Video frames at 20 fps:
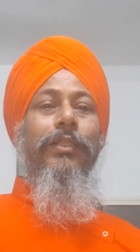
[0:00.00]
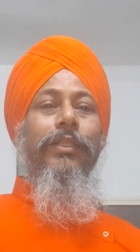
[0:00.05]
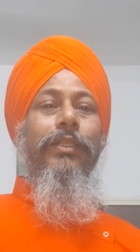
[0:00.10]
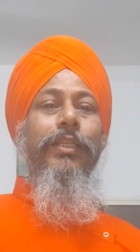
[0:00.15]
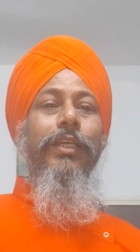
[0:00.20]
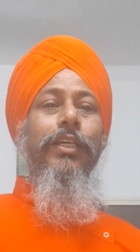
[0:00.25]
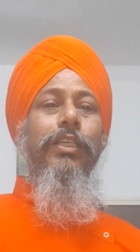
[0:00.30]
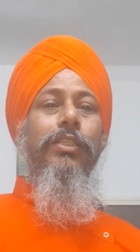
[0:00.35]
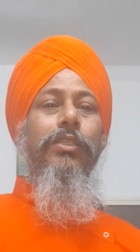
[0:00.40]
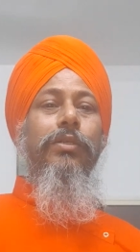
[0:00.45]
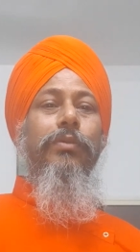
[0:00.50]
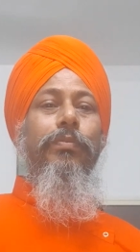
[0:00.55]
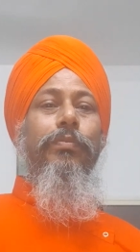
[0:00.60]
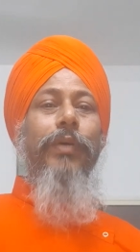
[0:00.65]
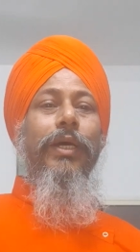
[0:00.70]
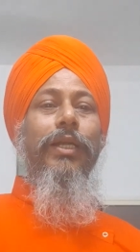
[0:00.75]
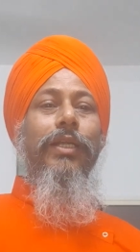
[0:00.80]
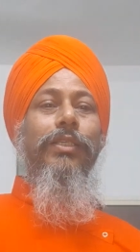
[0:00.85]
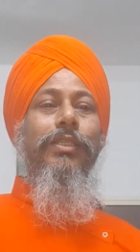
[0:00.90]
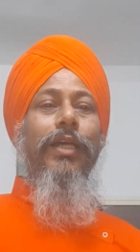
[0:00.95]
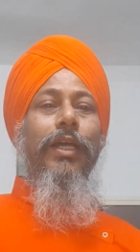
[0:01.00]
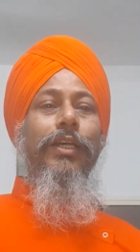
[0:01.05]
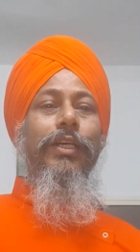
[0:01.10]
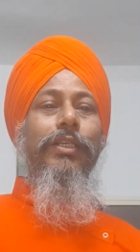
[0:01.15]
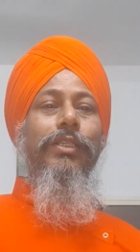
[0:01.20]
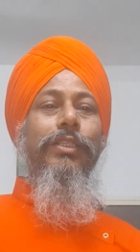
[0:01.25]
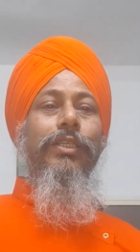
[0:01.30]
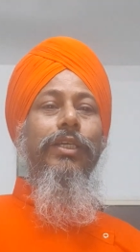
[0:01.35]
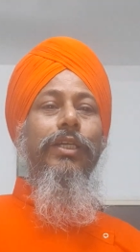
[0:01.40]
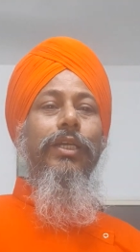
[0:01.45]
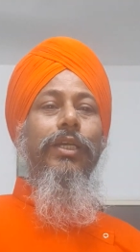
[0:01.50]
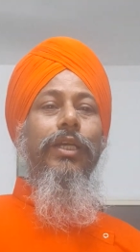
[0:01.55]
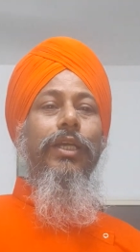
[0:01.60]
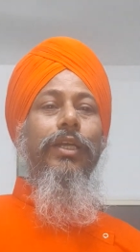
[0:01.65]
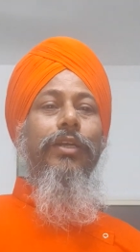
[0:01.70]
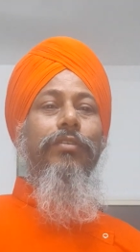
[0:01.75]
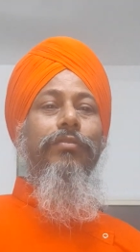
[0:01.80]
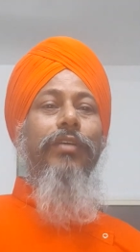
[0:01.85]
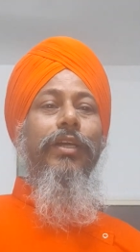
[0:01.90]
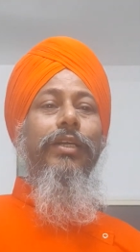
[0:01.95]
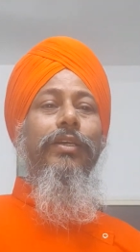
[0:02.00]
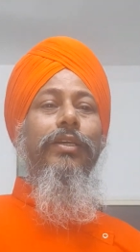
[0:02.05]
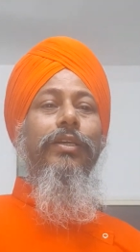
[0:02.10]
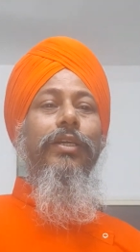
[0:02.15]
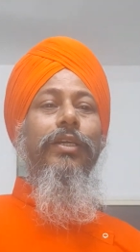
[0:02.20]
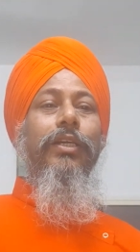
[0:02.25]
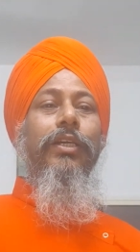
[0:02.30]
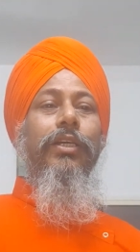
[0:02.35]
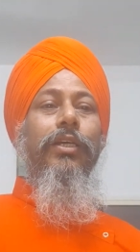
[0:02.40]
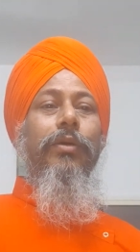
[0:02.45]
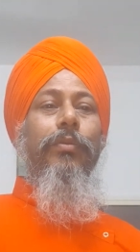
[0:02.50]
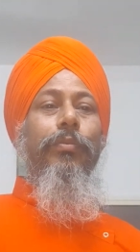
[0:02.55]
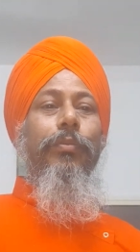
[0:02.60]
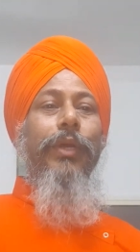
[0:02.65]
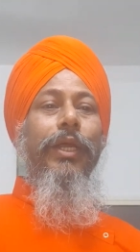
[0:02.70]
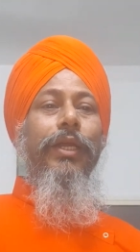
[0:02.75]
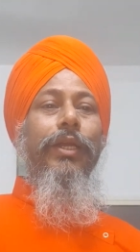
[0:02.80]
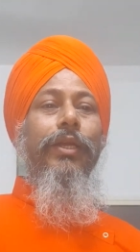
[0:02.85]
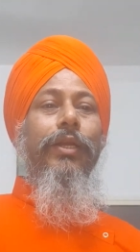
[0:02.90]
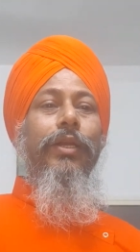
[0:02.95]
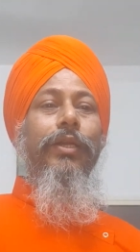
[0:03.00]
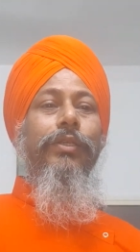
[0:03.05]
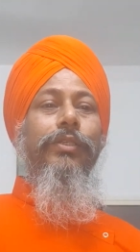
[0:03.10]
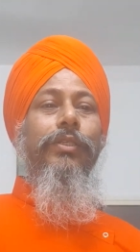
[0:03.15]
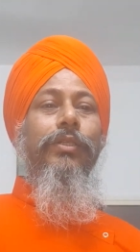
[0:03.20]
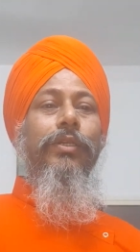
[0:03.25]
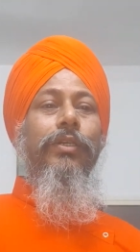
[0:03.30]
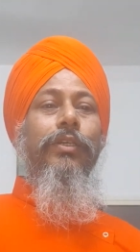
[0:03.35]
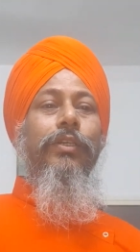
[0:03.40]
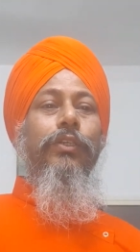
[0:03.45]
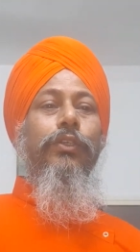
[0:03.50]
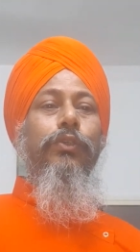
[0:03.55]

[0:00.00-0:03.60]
these parasites invent means